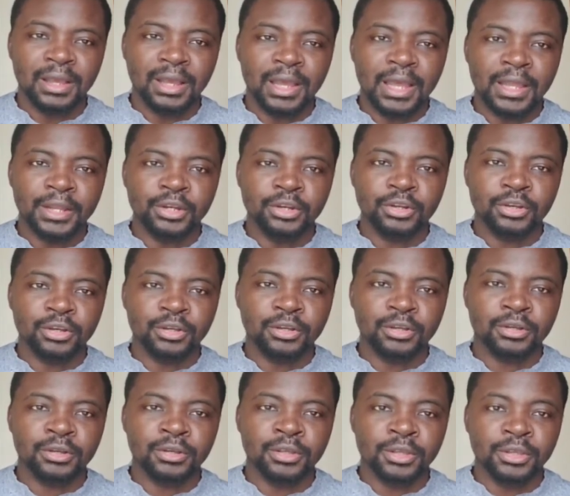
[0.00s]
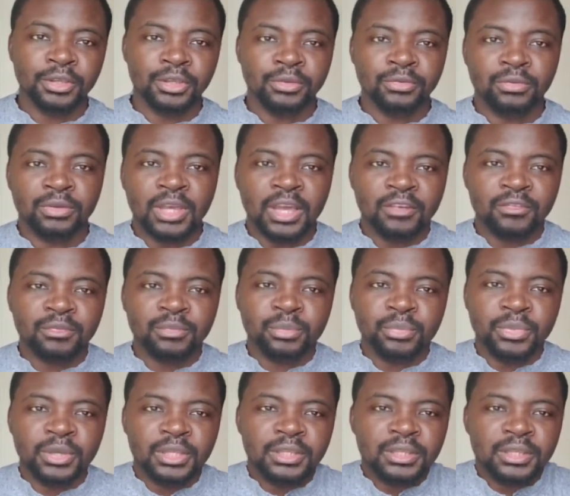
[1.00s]
And if you have
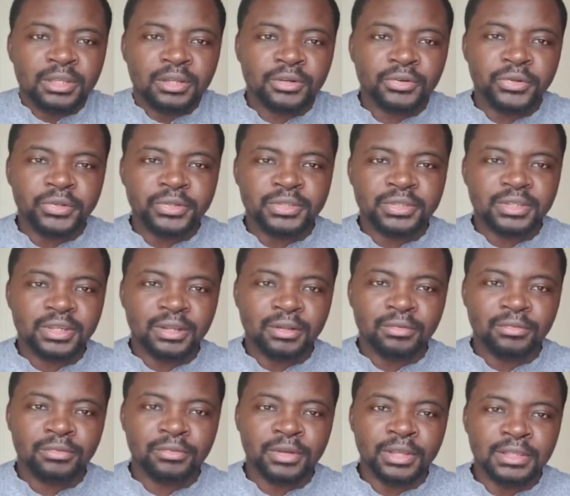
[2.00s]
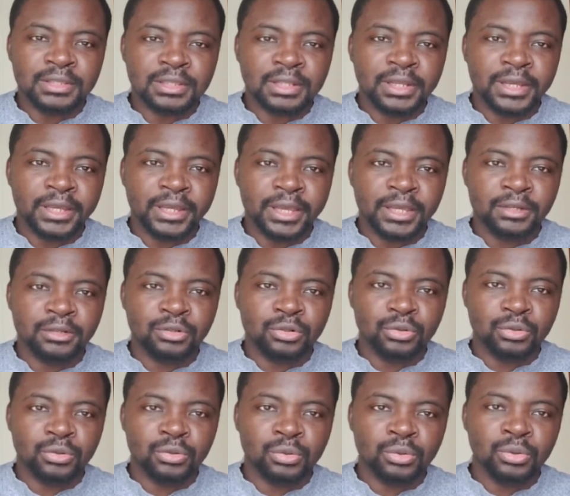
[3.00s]
many Christian friends like I
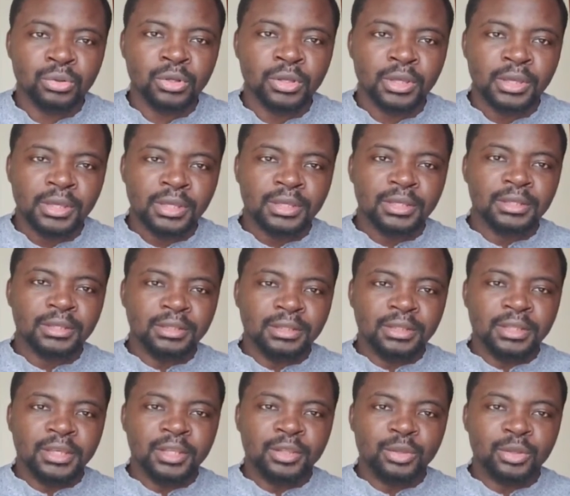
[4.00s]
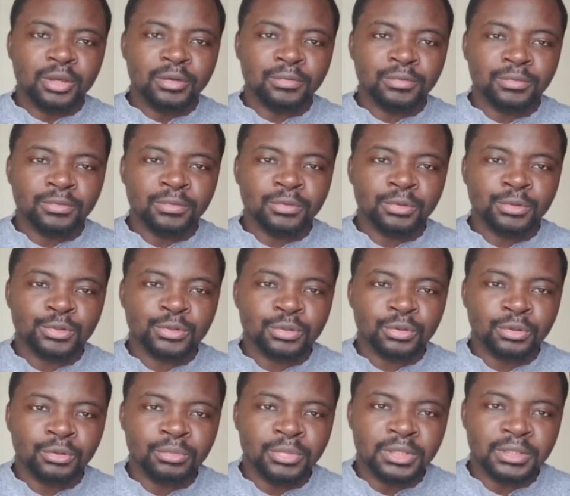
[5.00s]
do, then you have
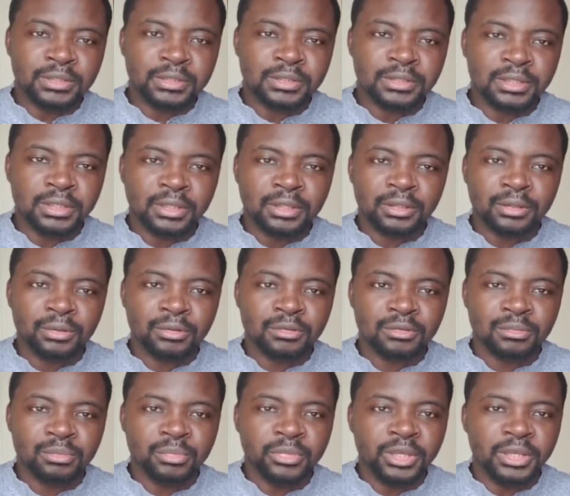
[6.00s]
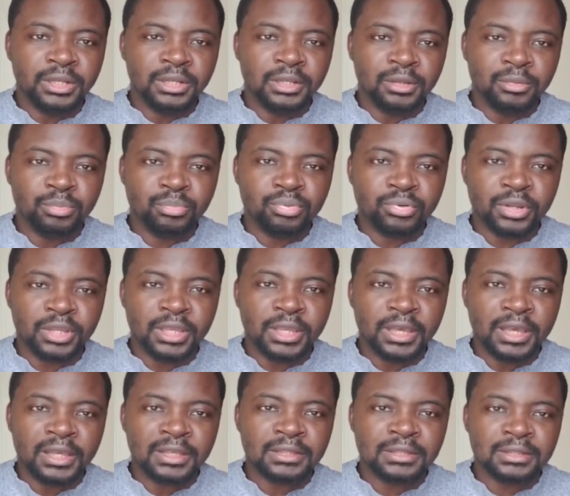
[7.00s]
also been seeing those many
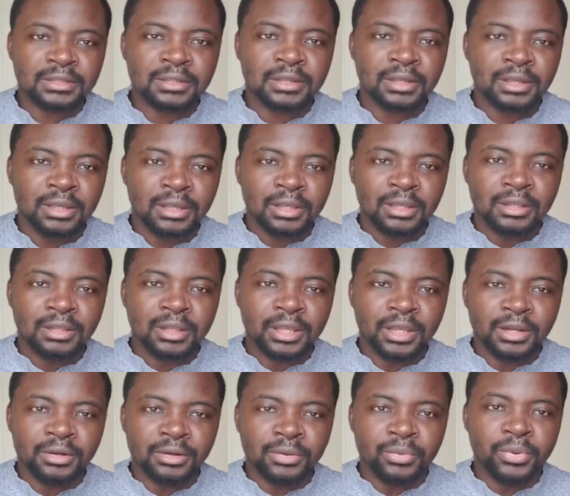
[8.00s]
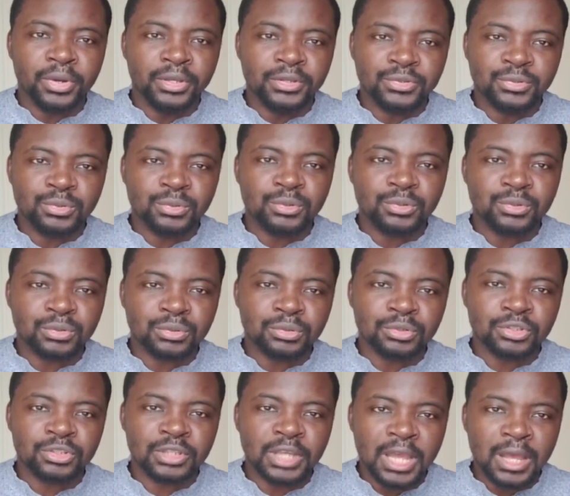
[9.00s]
prayers that request you to
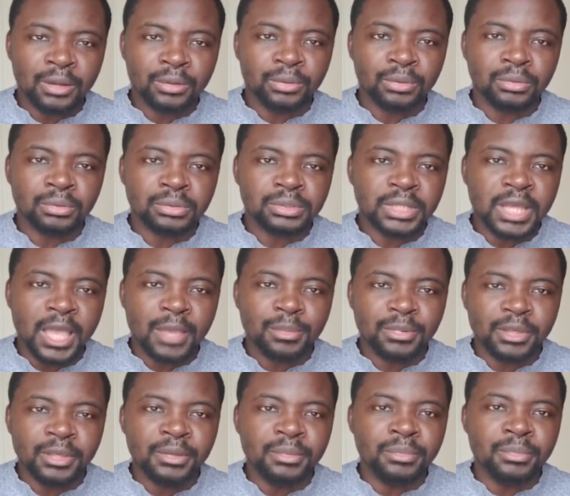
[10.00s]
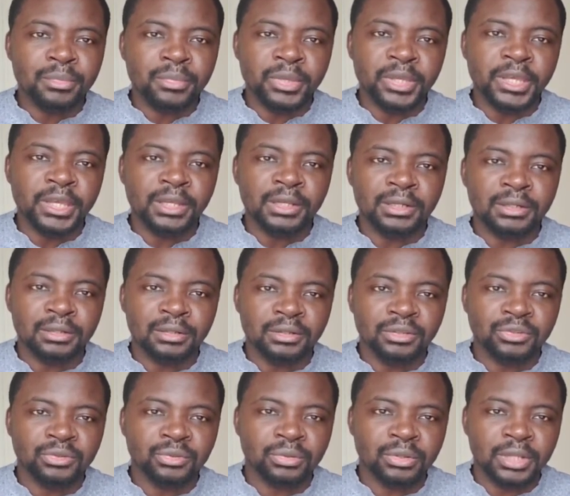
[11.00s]
shout or type amen
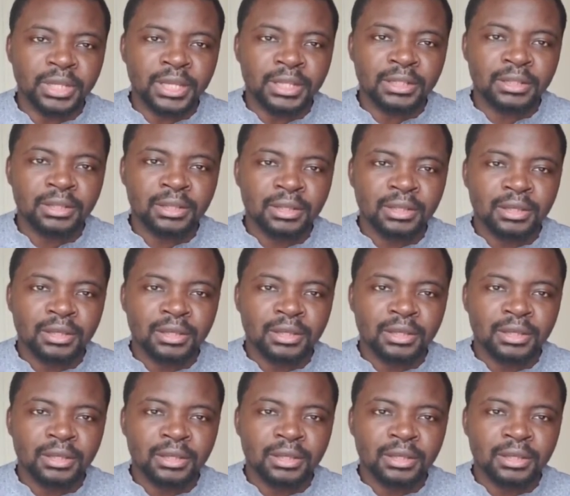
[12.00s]
so that